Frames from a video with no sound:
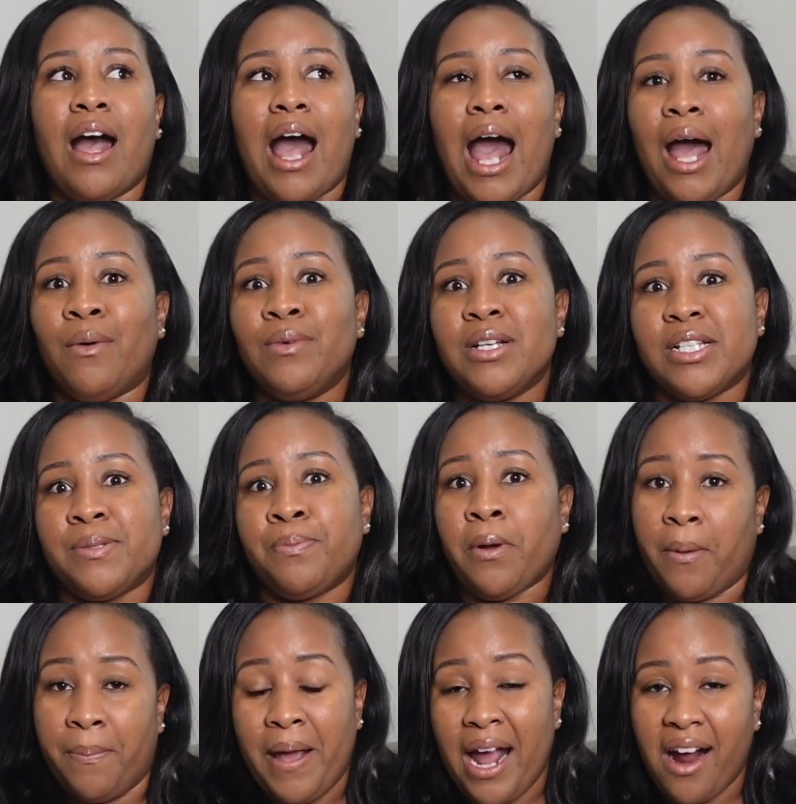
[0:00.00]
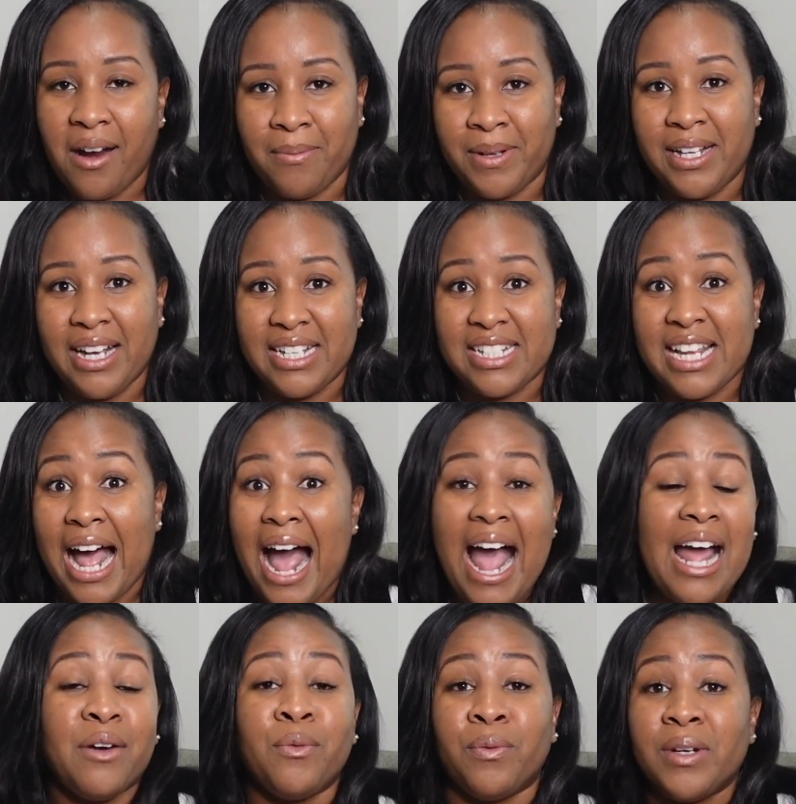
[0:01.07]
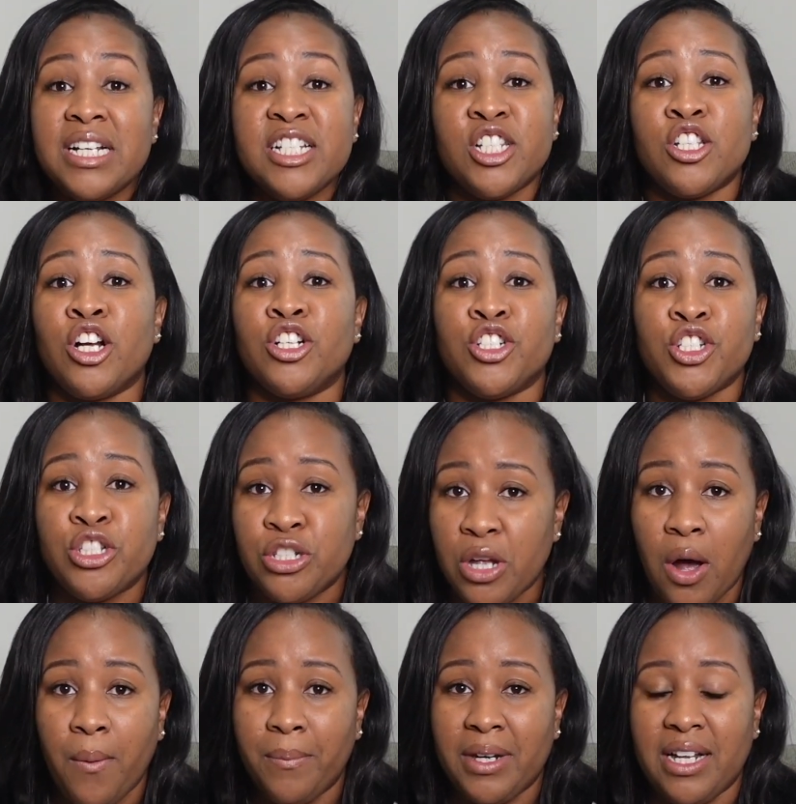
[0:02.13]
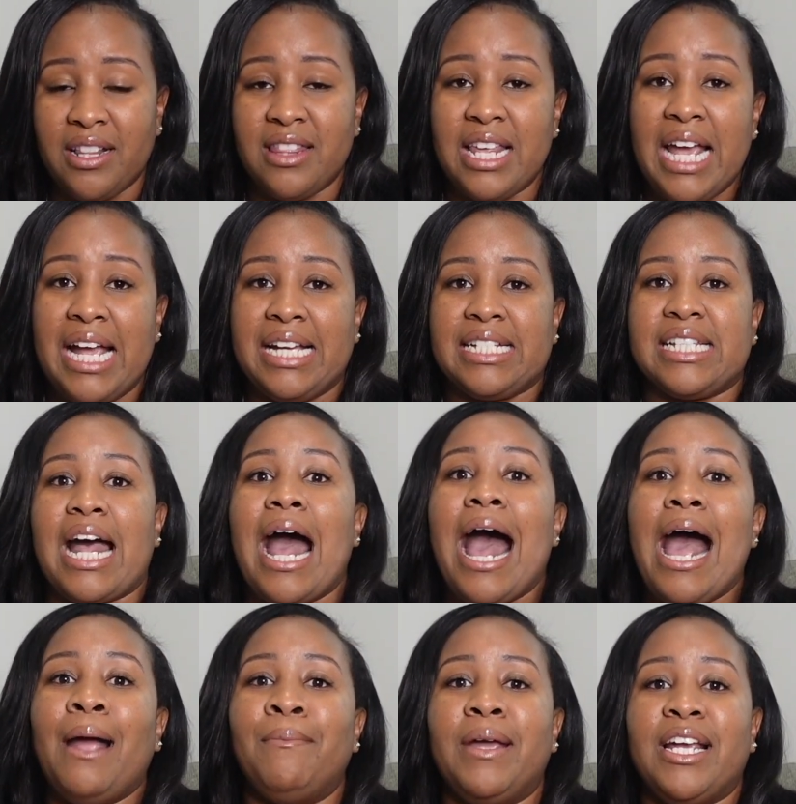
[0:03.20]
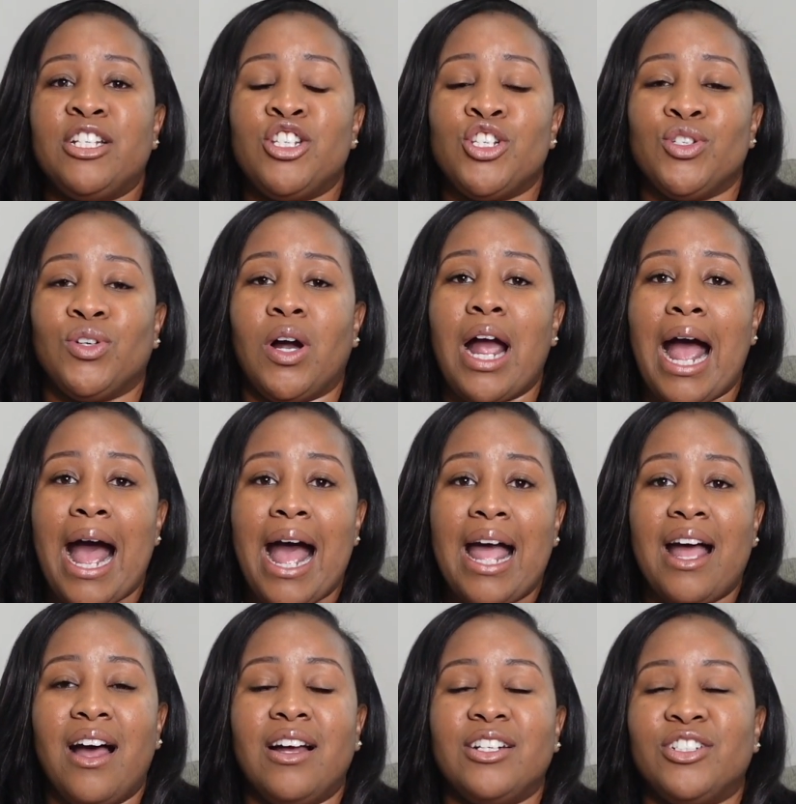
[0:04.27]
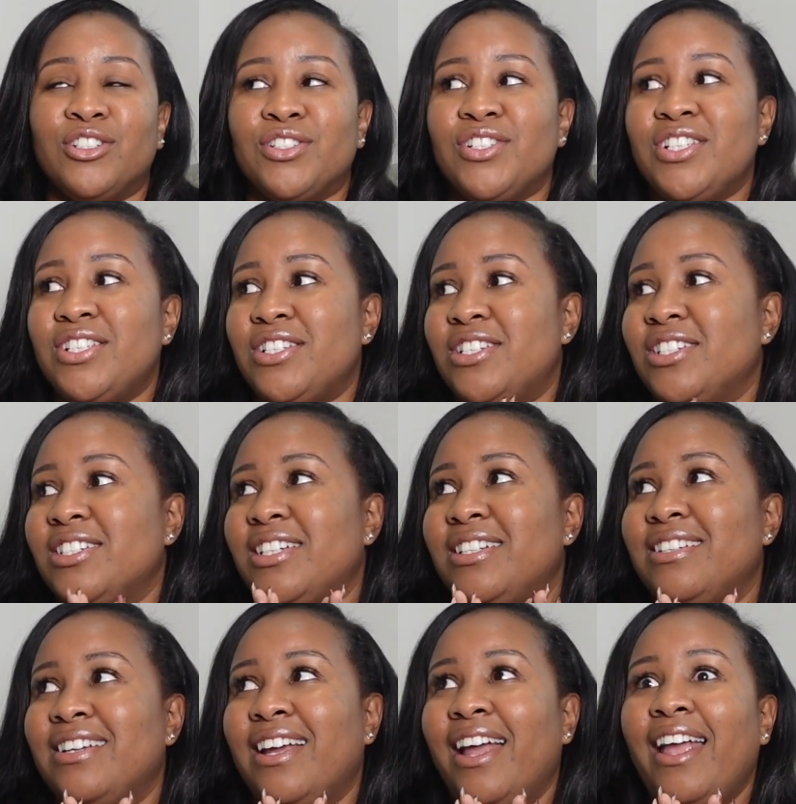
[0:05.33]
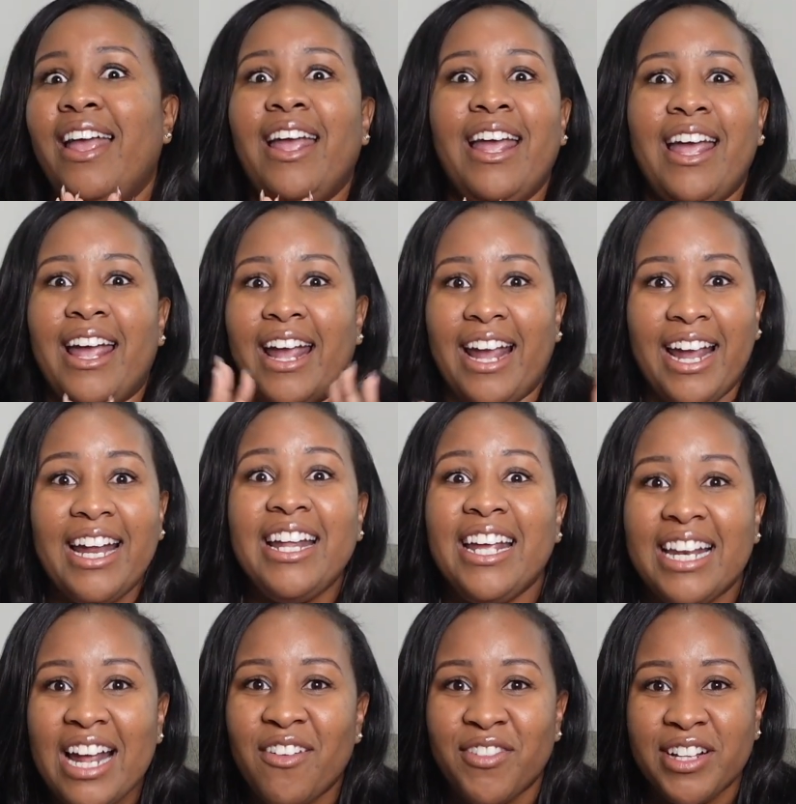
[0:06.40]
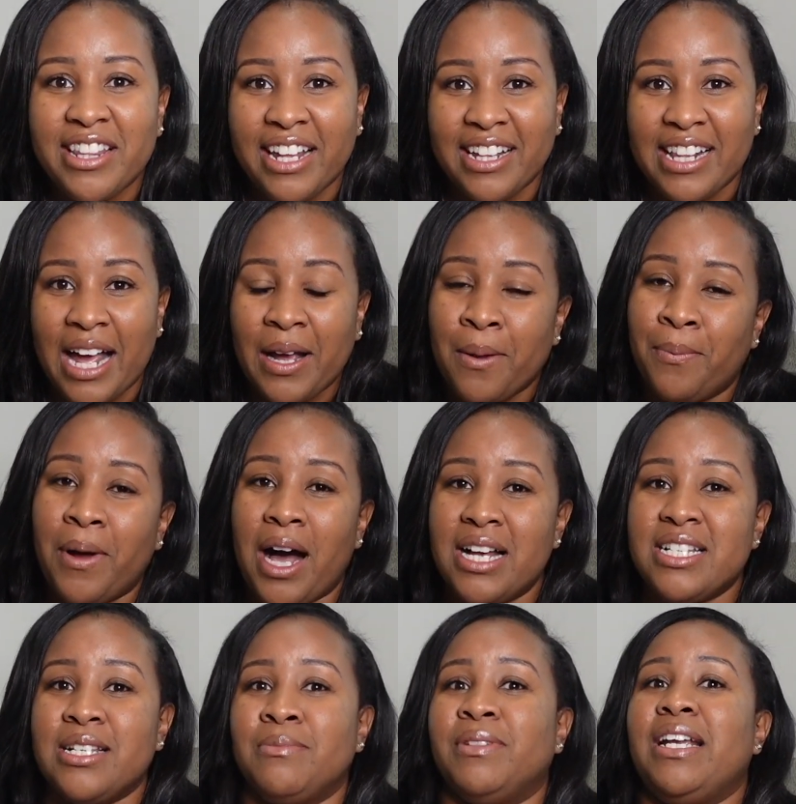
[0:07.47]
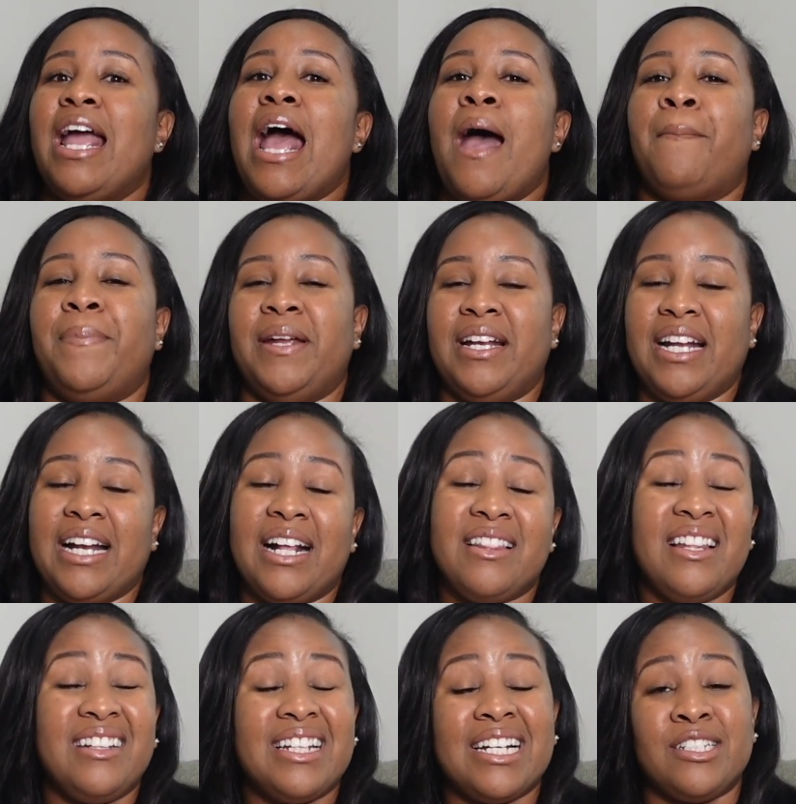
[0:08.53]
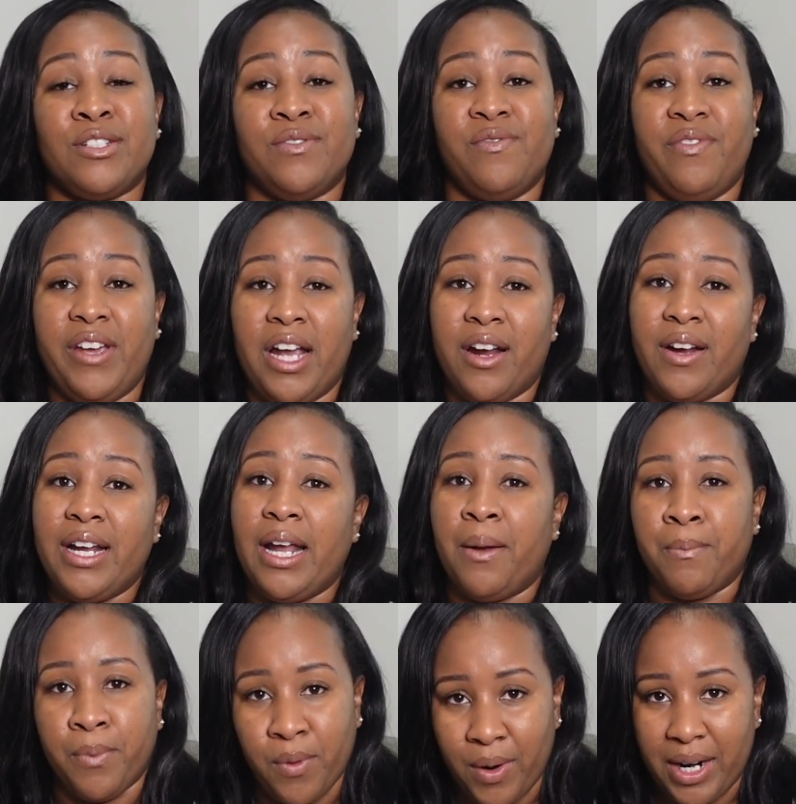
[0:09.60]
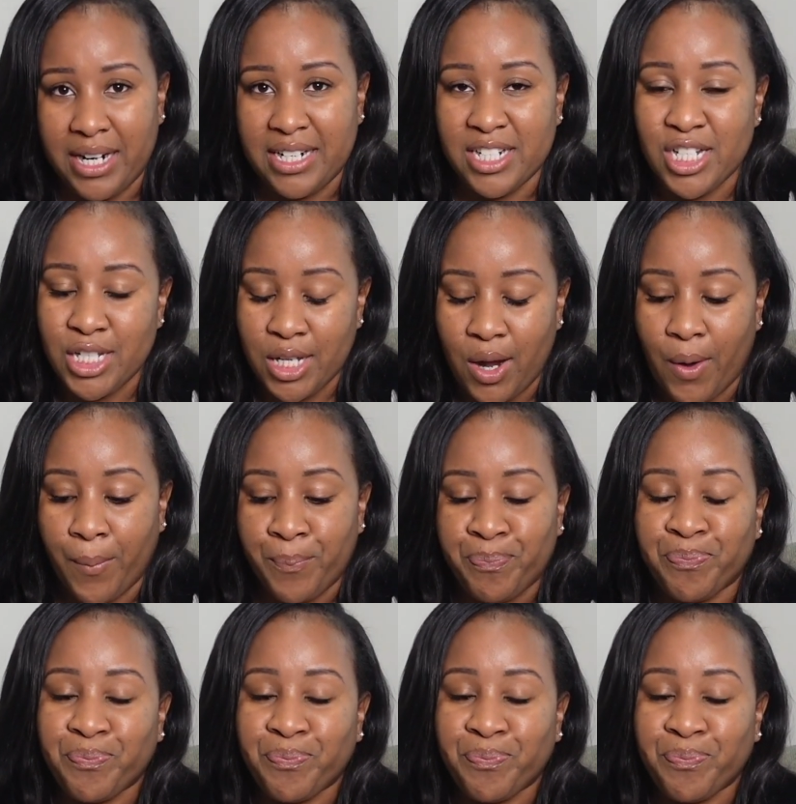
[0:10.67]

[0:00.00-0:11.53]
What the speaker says: I was prepared because I had researched so many things. I made sure I understood any and everything that could possibly happen, and I think that's very important. So